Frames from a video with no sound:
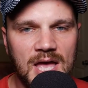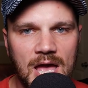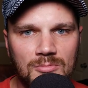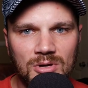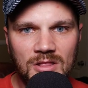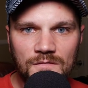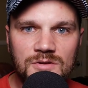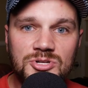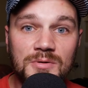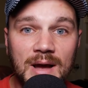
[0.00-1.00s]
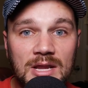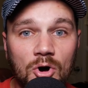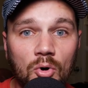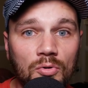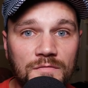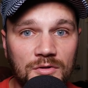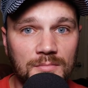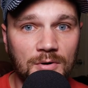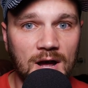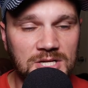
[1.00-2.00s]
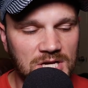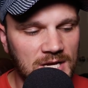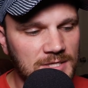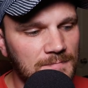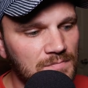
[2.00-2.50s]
and what the future might hold for the project.